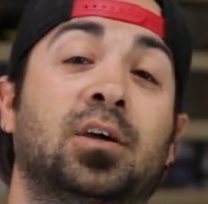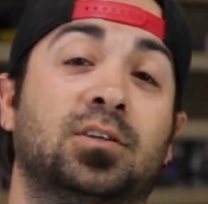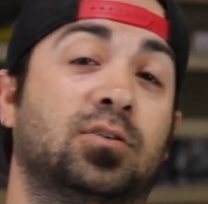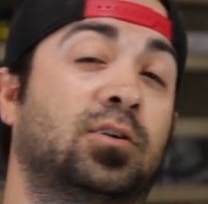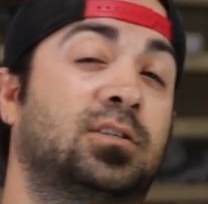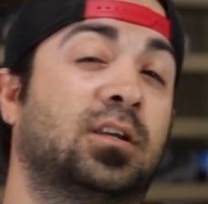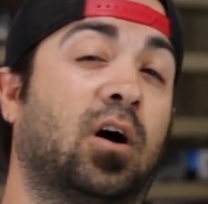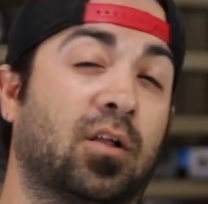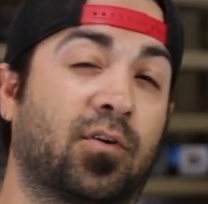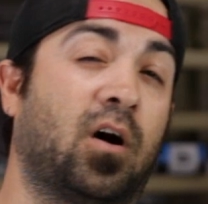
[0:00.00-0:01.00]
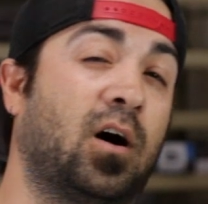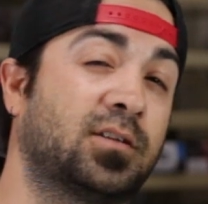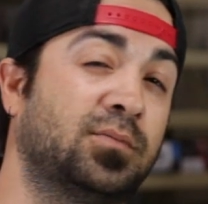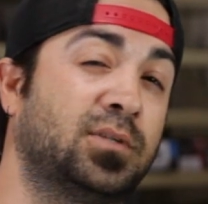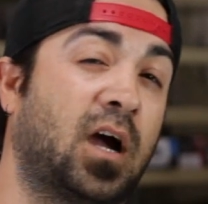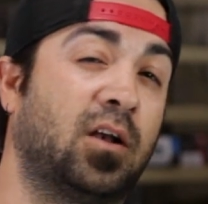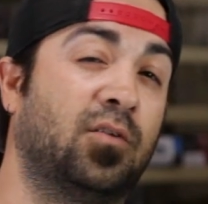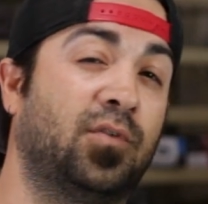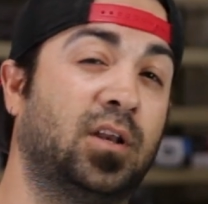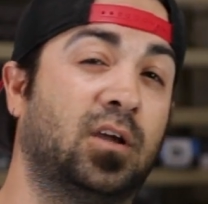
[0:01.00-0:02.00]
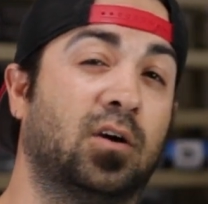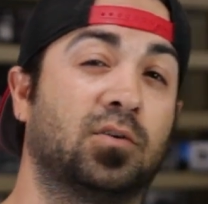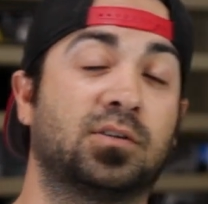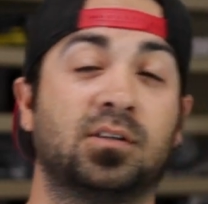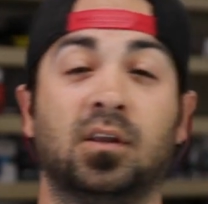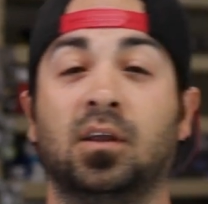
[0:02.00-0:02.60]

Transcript: so you can see all of our awesome Dyno videos,